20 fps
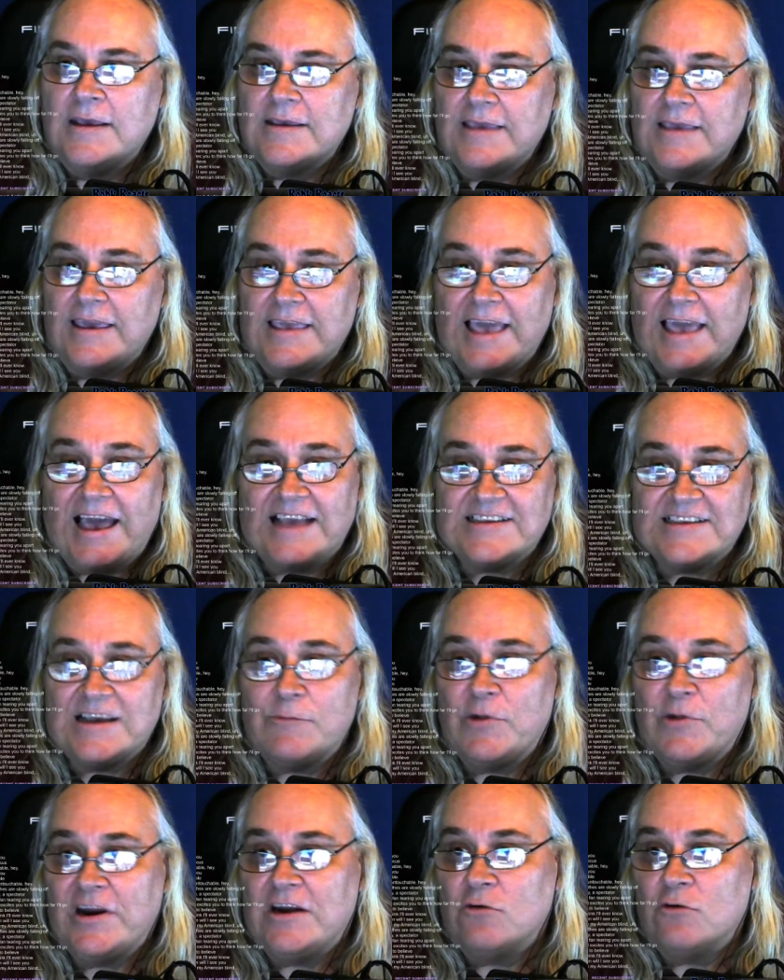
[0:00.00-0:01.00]
Okay, guys,
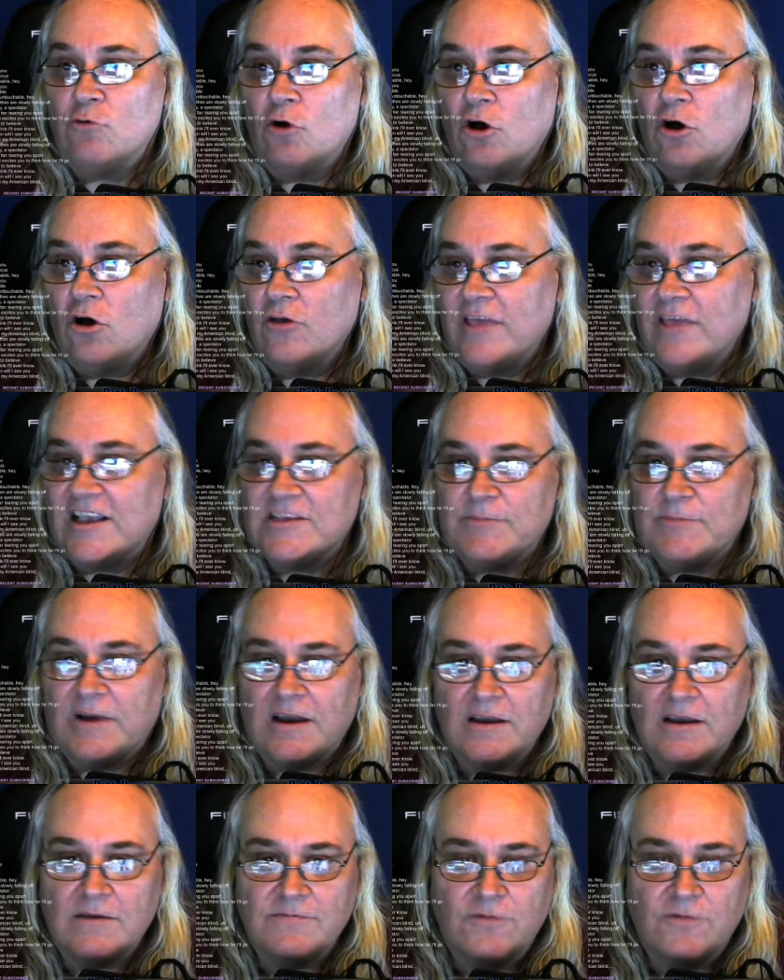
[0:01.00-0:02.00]
I'm ready to roll. That's
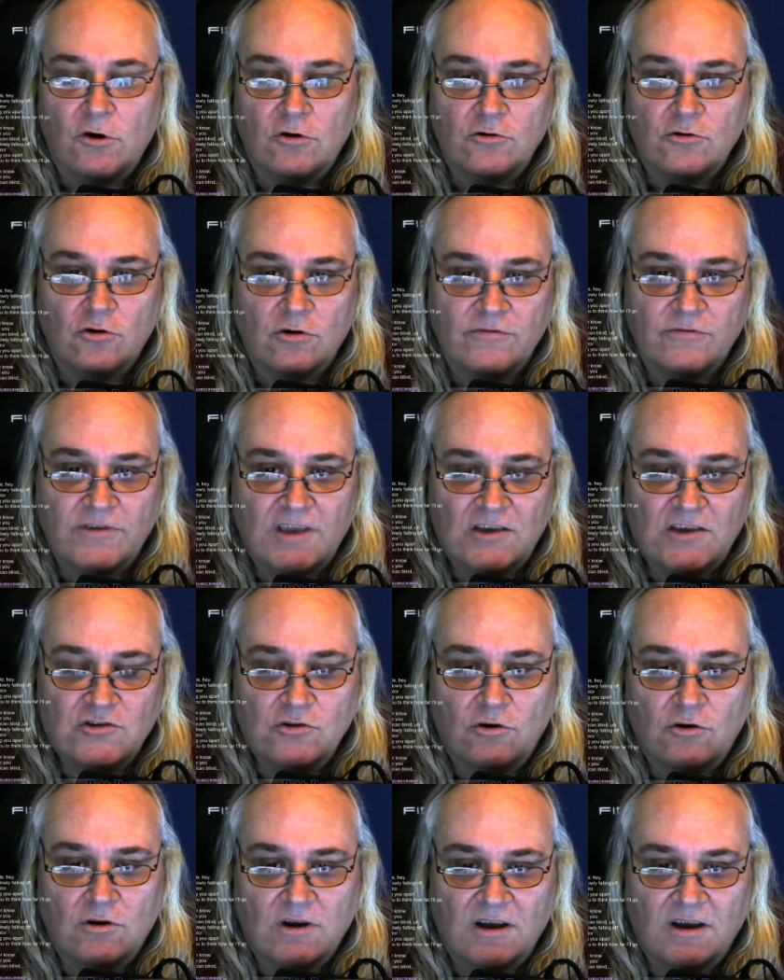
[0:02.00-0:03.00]
my phone notification
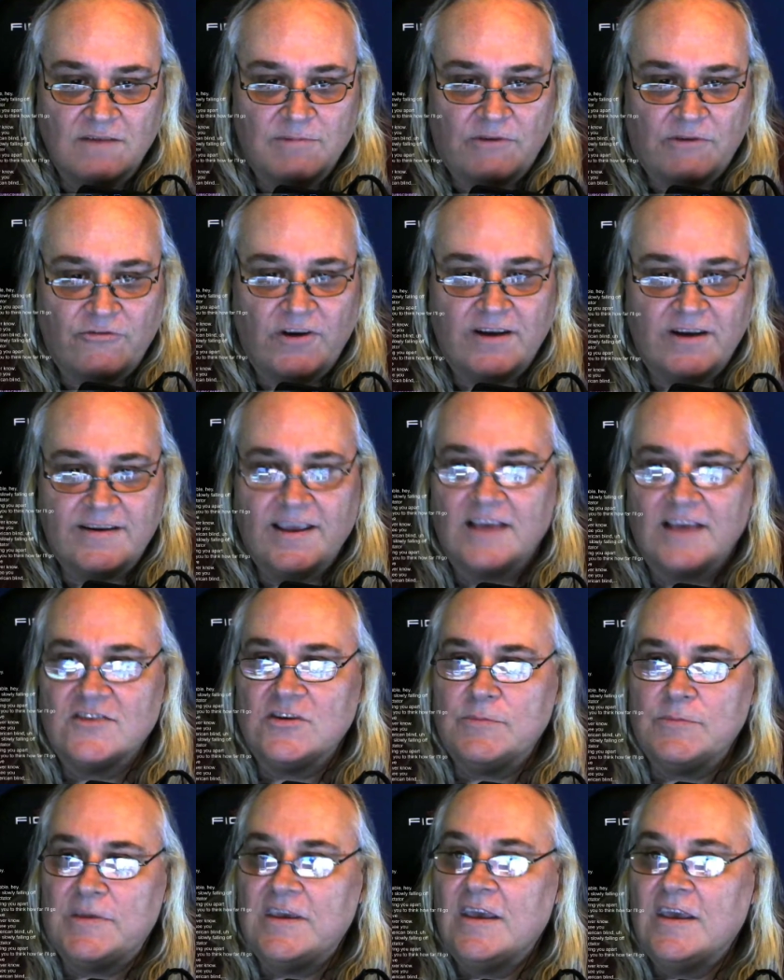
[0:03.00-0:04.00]
going off. My friend
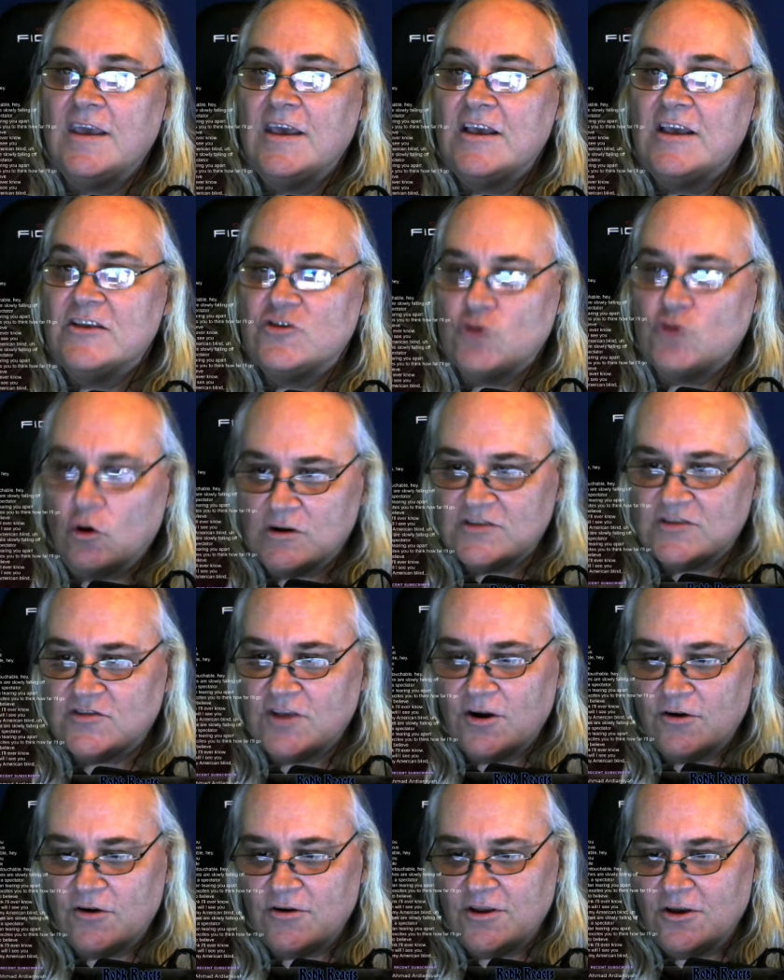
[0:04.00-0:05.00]
texting me. Soda
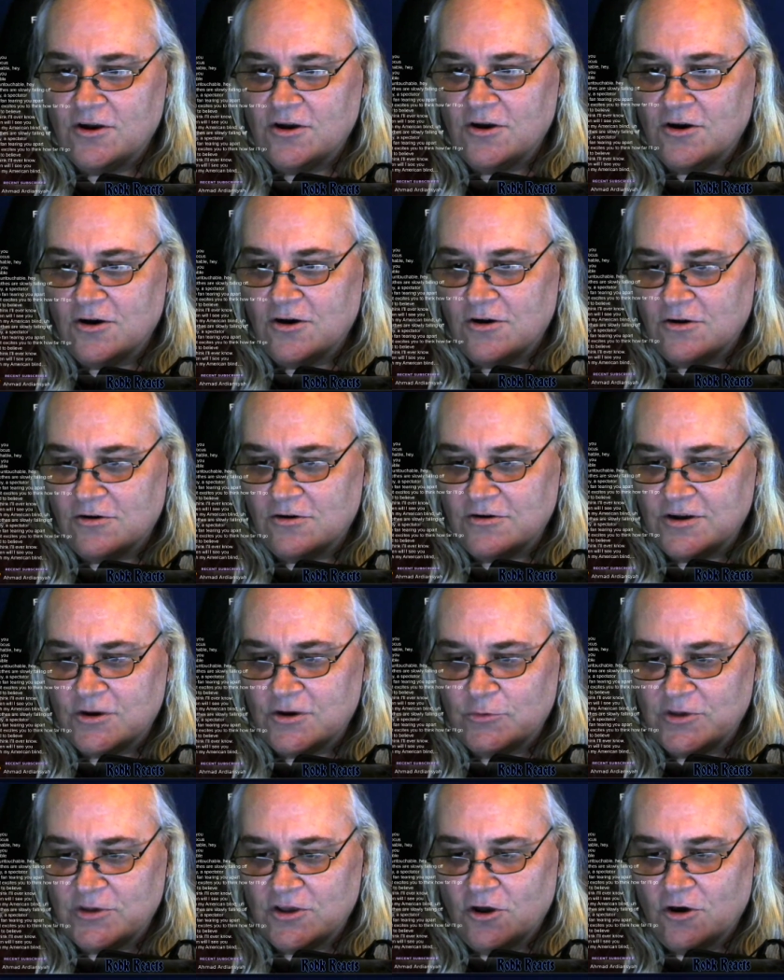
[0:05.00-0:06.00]
Stereo.
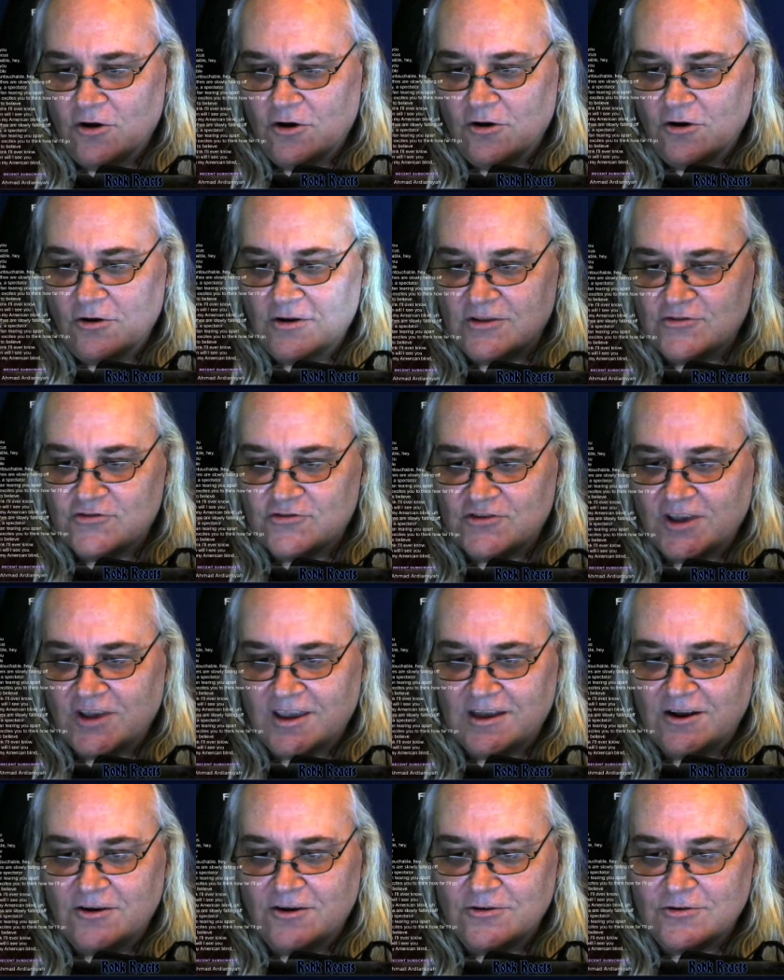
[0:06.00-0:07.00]
Here we go. Let's
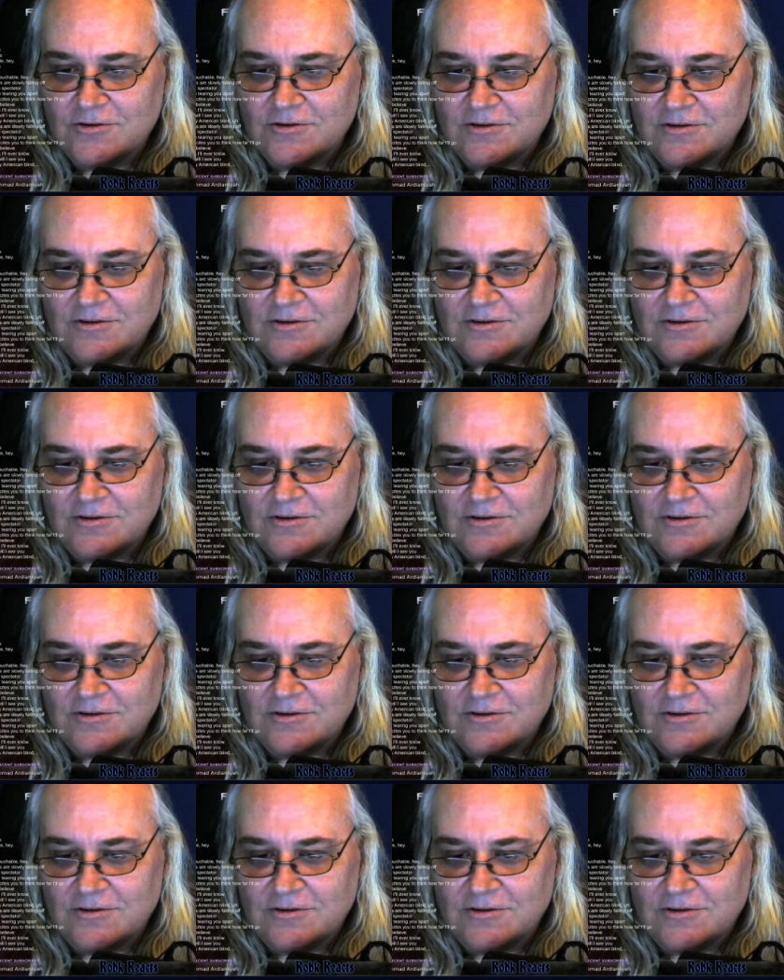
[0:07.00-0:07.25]
check it out.